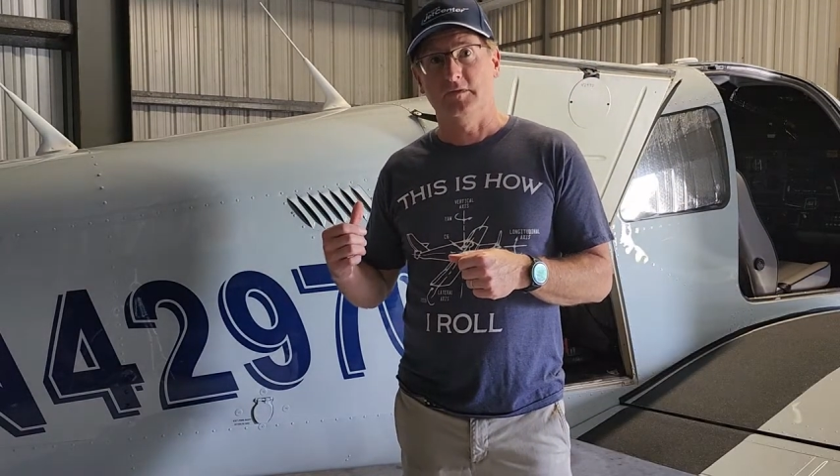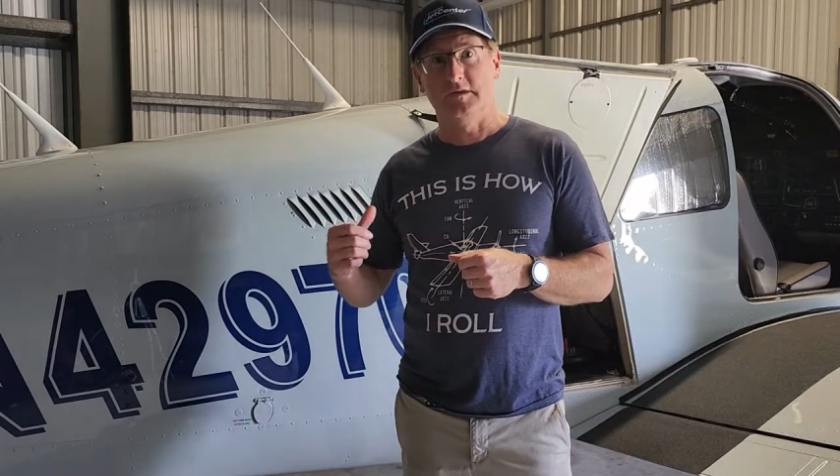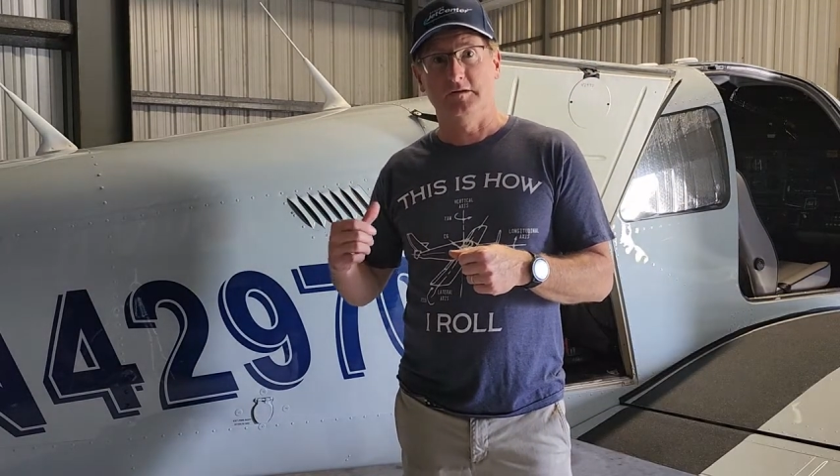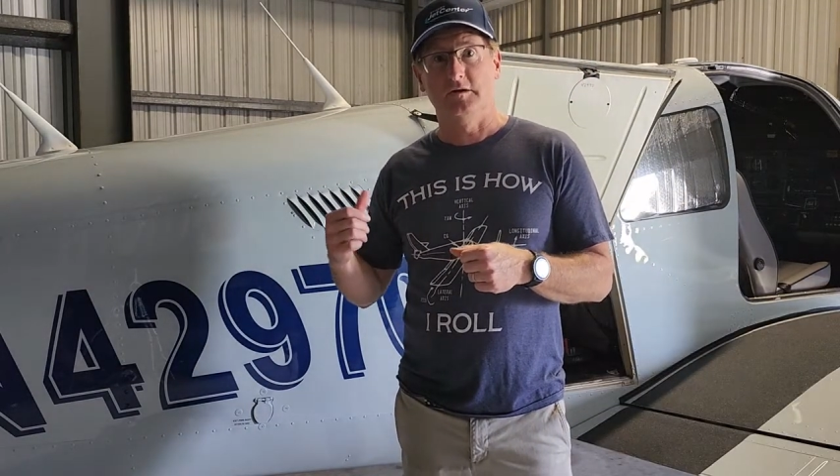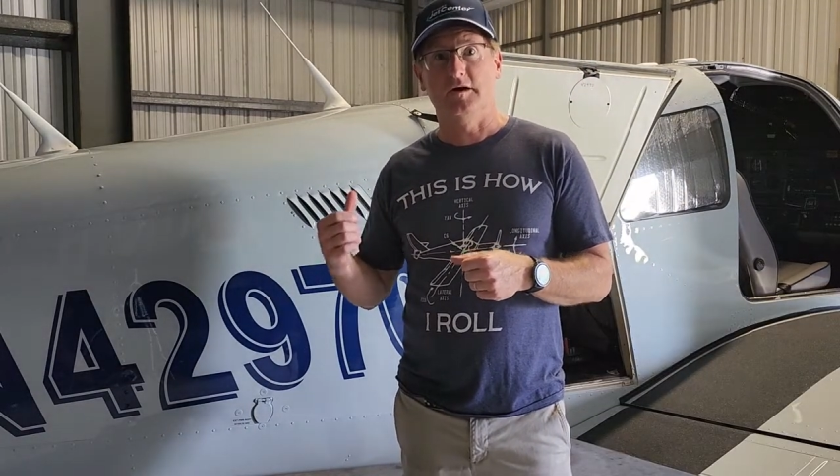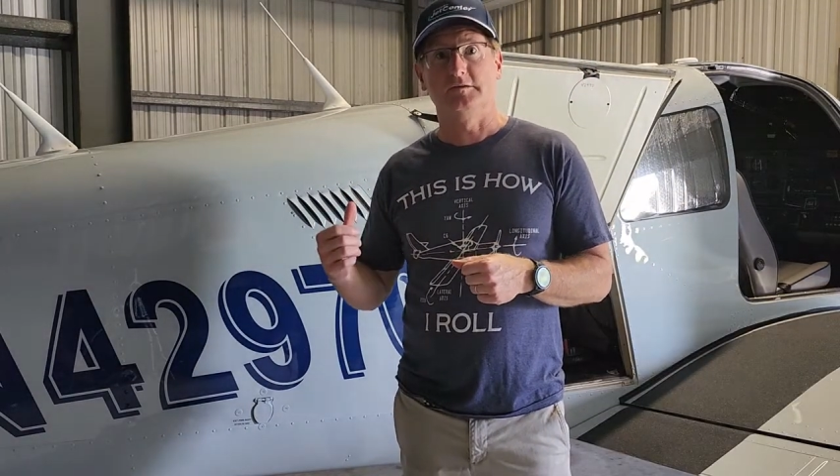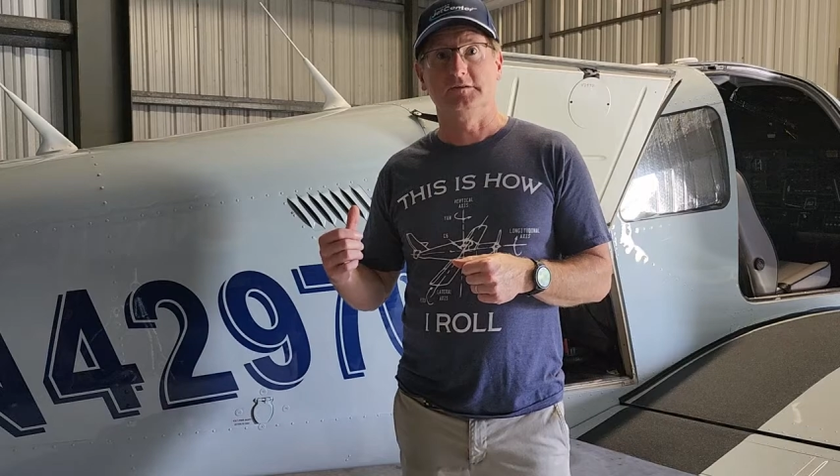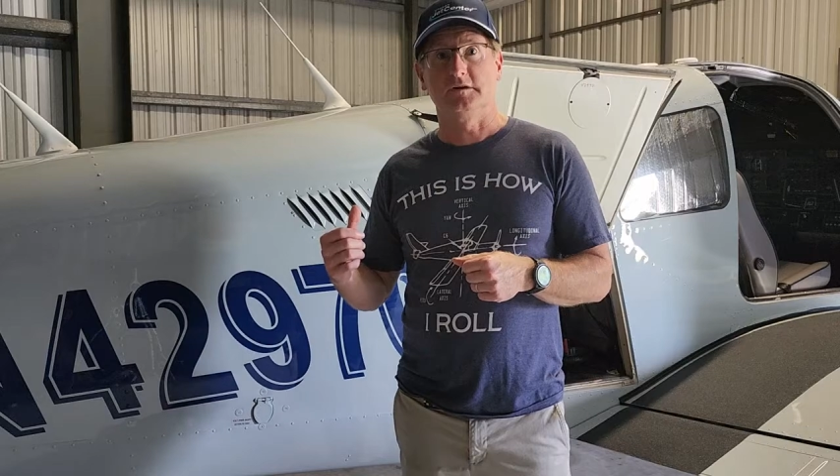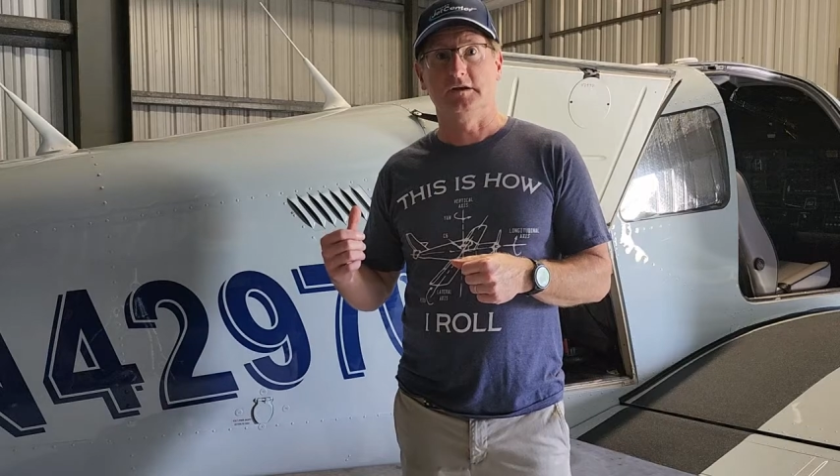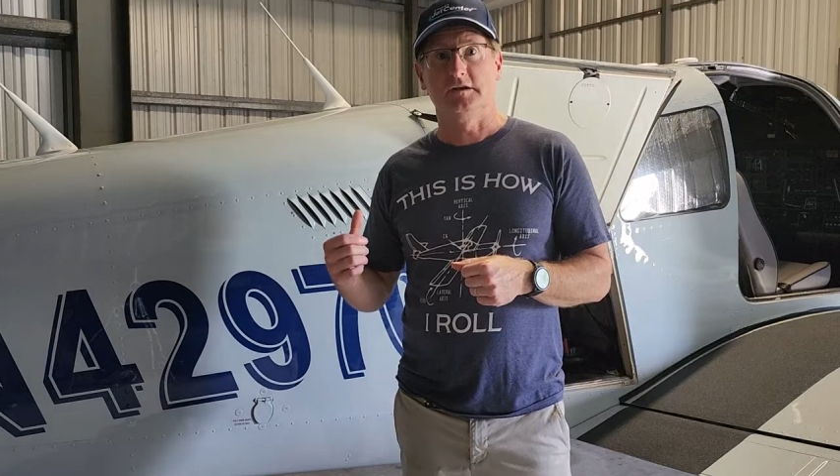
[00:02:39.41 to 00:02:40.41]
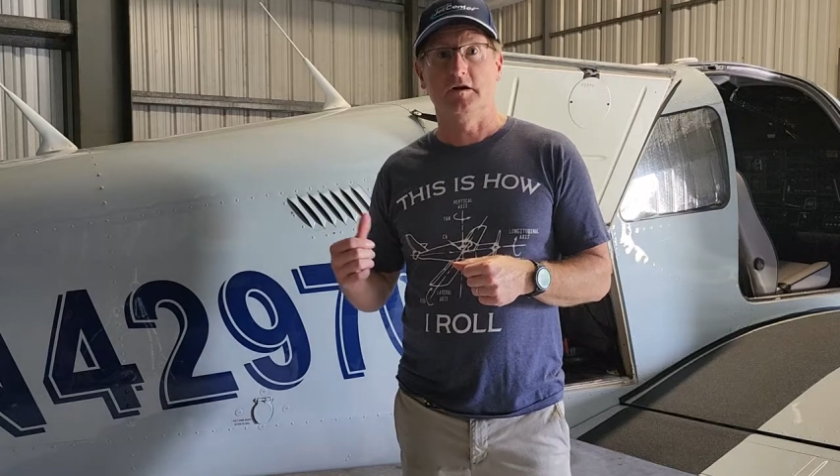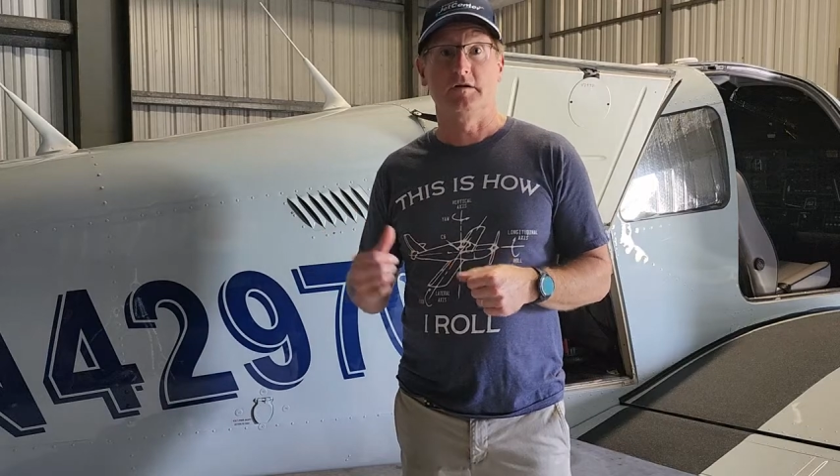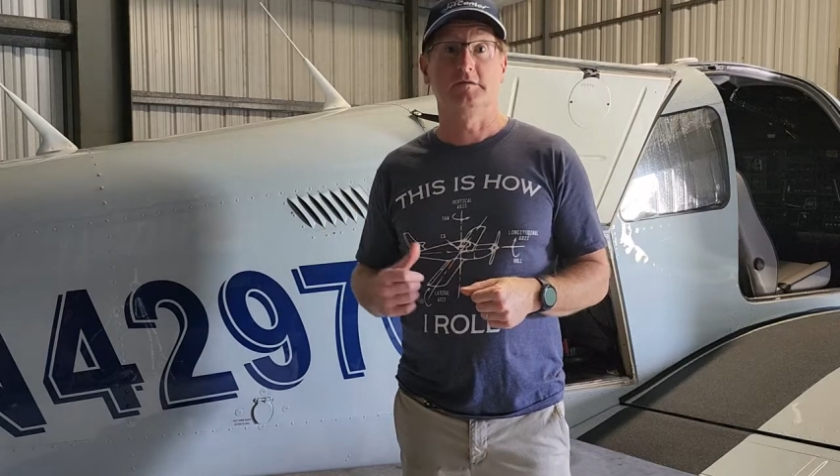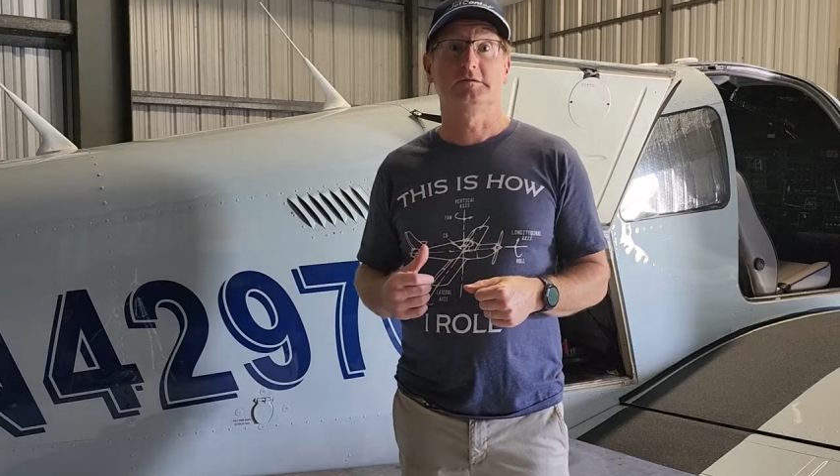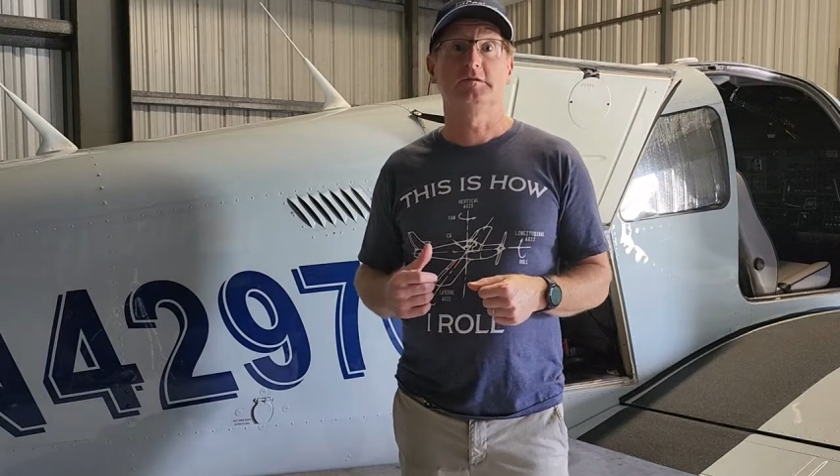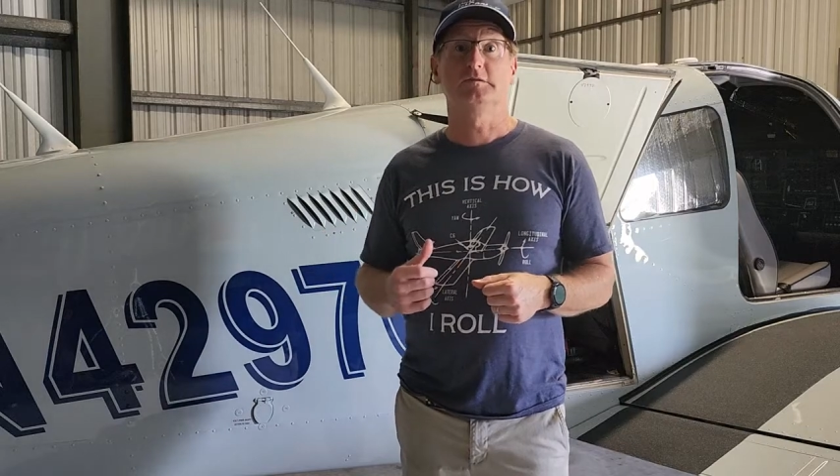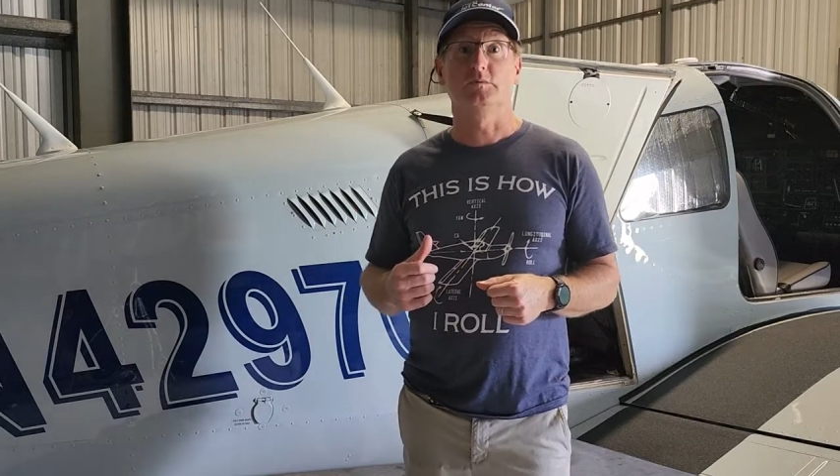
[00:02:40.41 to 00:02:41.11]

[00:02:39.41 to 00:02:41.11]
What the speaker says: the dogs are in harnesses